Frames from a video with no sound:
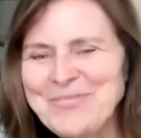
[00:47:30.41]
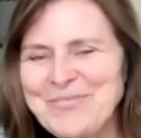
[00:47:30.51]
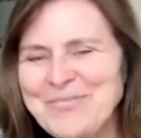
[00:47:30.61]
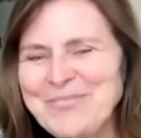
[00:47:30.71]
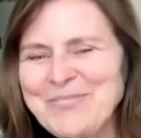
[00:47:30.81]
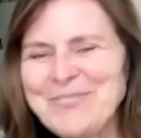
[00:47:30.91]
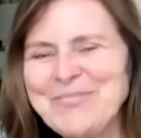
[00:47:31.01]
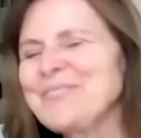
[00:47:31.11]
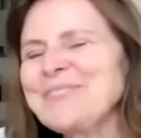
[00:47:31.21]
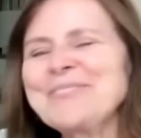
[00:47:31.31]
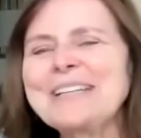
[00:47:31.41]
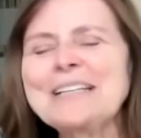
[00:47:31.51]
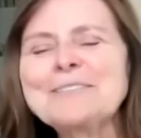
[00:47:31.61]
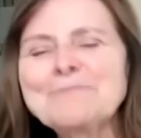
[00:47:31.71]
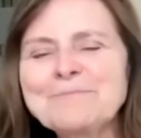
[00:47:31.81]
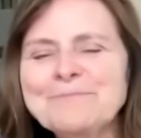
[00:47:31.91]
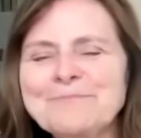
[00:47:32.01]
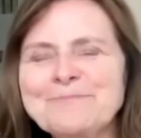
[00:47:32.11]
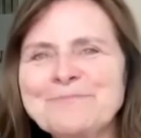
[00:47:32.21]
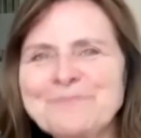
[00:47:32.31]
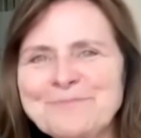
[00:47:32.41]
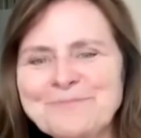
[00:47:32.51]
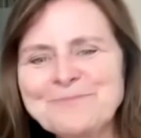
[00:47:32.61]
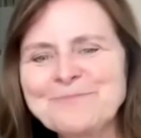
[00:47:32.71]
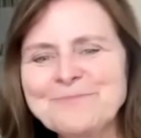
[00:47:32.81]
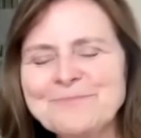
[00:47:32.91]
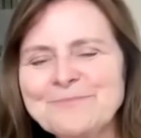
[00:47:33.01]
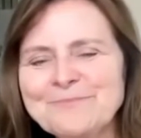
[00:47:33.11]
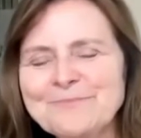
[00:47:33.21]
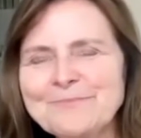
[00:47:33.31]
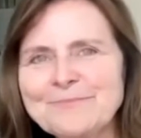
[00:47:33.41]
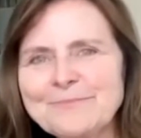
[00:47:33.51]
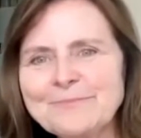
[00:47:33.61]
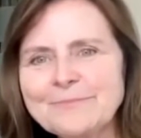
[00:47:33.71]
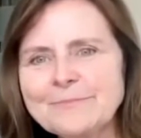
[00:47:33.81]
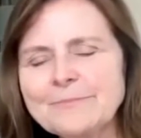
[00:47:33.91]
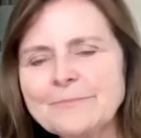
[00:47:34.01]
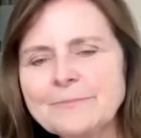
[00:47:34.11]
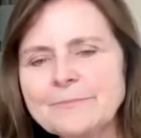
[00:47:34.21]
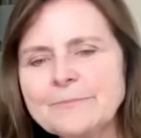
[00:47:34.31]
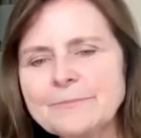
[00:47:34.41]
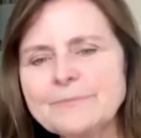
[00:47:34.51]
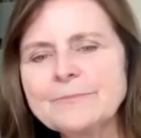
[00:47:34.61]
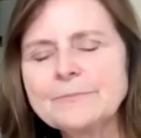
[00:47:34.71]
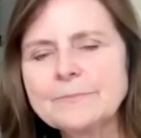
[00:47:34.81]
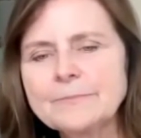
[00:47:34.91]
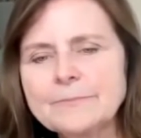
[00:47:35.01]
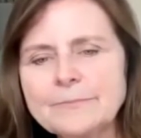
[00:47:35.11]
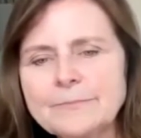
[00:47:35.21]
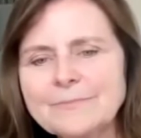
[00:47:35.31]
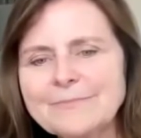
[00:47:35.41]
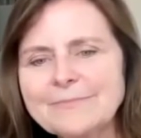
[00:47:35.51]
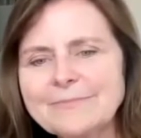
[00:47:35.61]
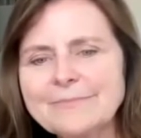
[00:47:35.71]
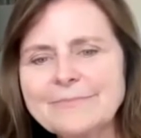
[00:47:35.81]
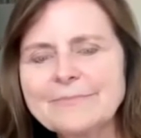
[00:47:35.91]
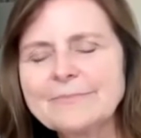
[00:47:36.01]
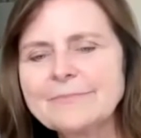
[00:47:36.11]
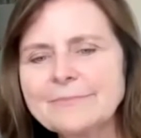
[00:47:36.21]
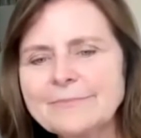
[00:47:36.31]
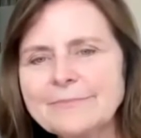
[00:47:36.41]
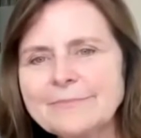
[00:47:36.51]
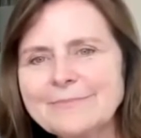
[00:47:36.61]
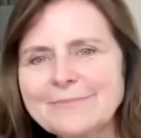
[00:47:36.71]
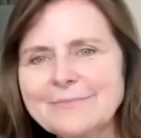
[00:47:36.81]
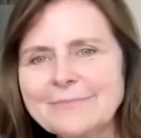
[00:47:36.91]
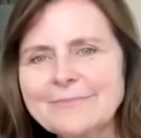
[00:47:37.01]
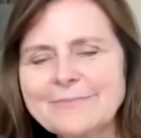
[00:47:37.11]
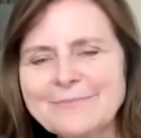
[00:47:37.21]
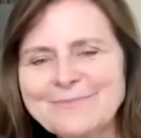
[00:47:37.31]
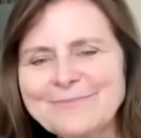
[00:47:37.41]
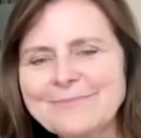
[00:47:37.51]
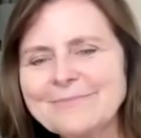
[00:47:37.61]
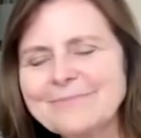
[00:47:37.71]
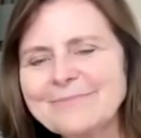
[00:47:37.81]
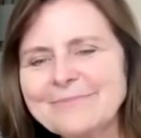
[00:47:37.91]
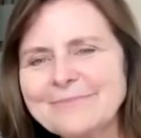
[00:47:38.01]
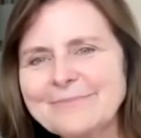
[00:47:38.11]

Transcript: [no speech]